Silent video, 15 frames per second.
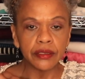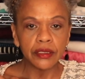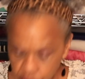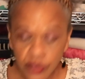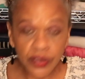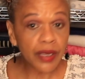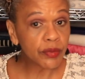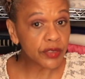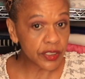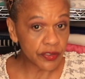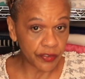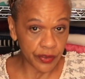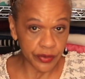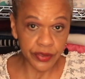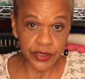So that was the
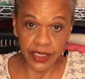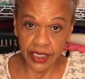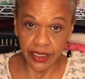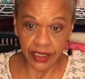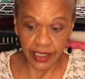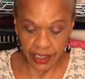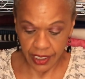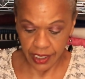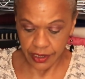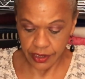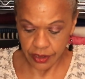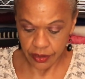first thing that I had to